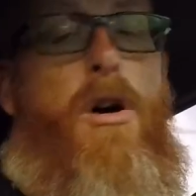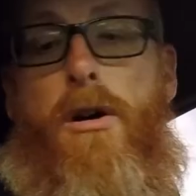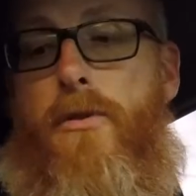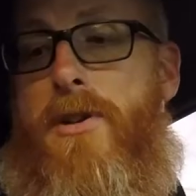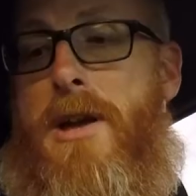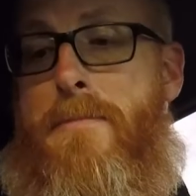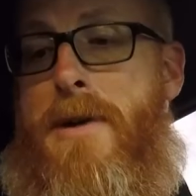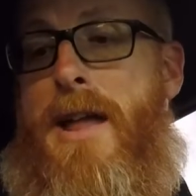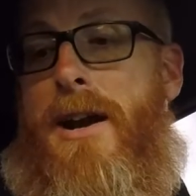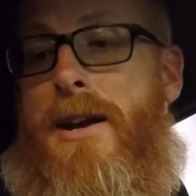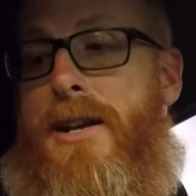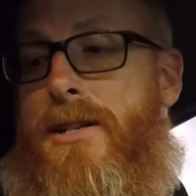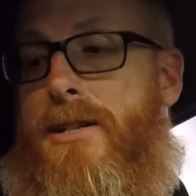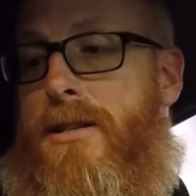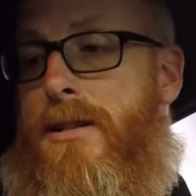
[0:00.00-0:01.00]
all the
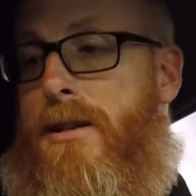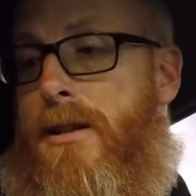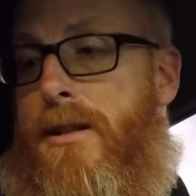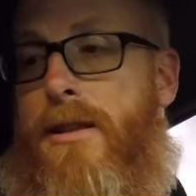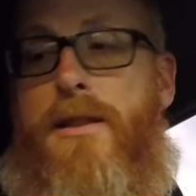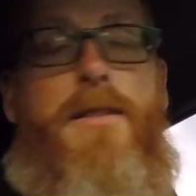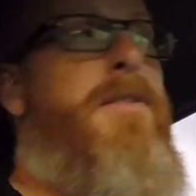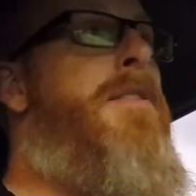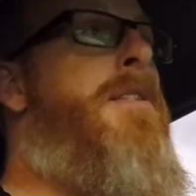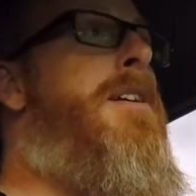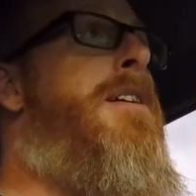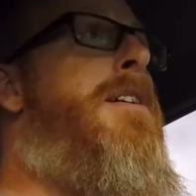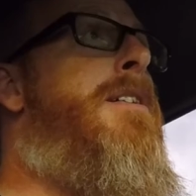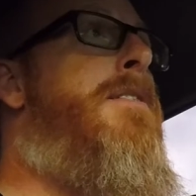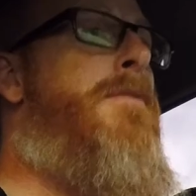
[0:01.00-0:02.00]
amenities,
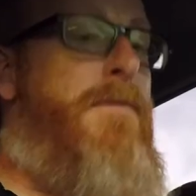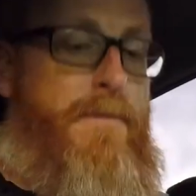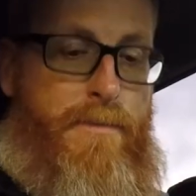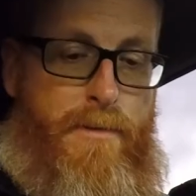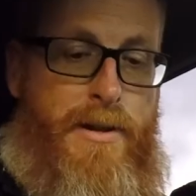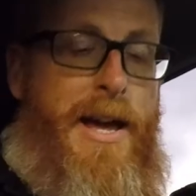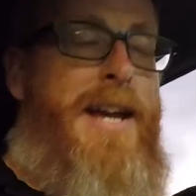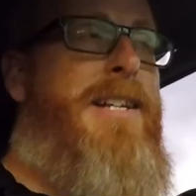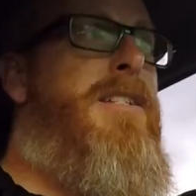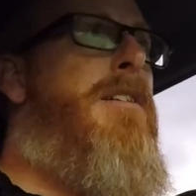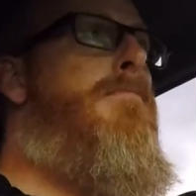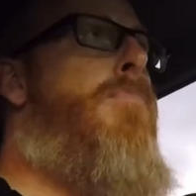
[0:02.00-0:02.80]
the nicely